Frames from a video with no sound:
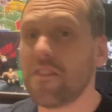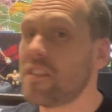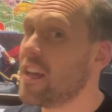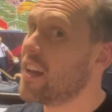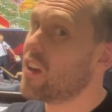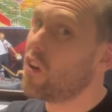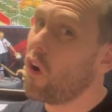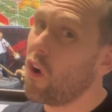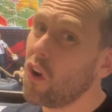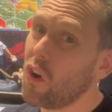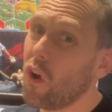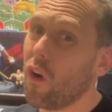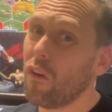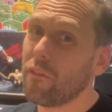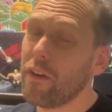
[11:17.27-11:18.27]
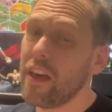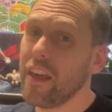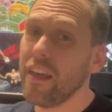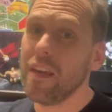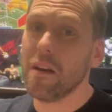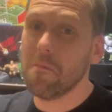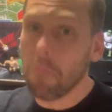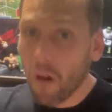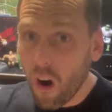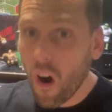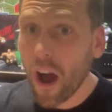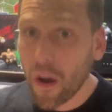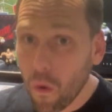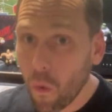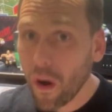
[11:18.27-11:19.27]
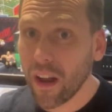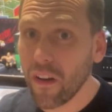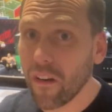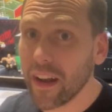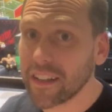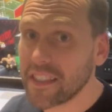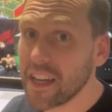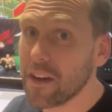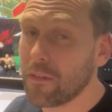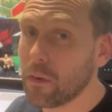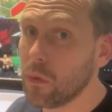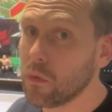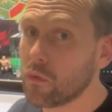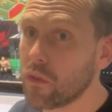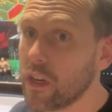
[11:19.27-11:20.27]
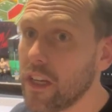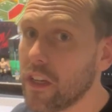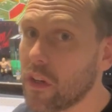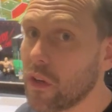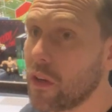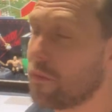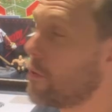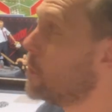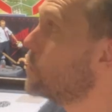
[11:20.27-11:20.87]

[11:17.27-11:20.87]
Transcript: set got a lot of heat. I quite liked it. I thought it was really good. I thought